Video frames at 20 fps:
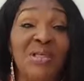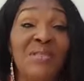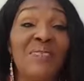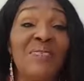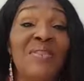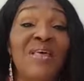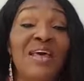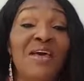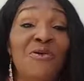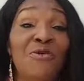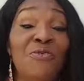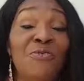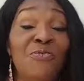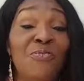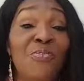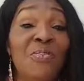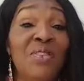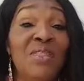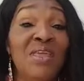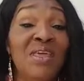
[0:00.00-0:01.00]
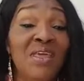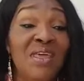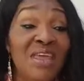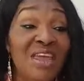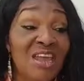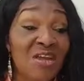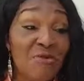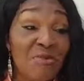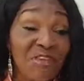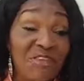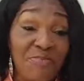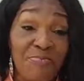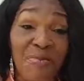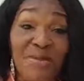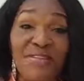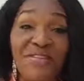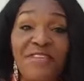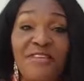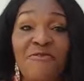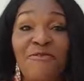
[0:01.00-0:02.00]
Now,
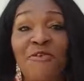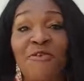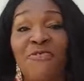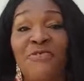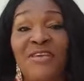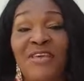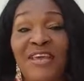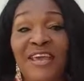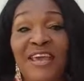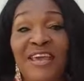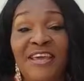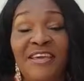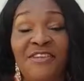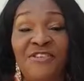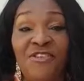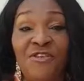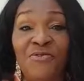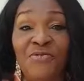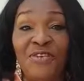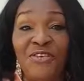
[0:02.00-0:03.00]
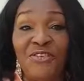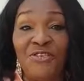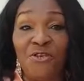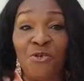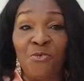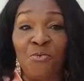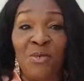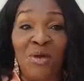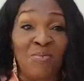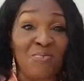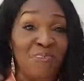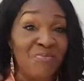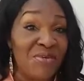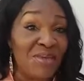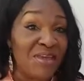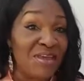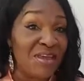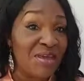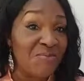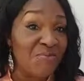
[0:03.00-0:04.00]
irrespective of the age of this young man,
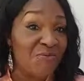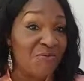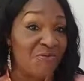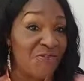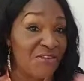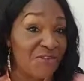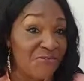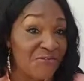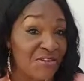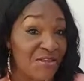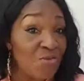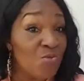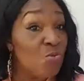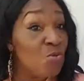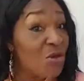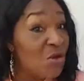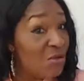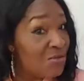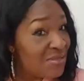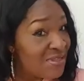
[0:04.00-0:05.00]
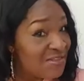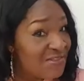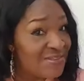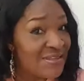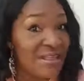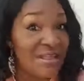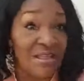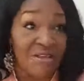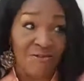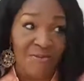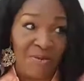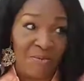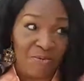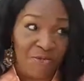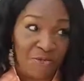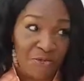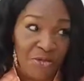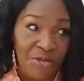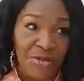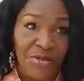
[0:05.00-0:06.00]
be he 15, we understand, if I'm
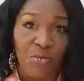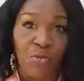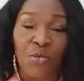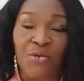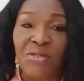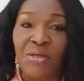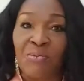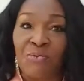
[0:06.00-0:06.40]
following what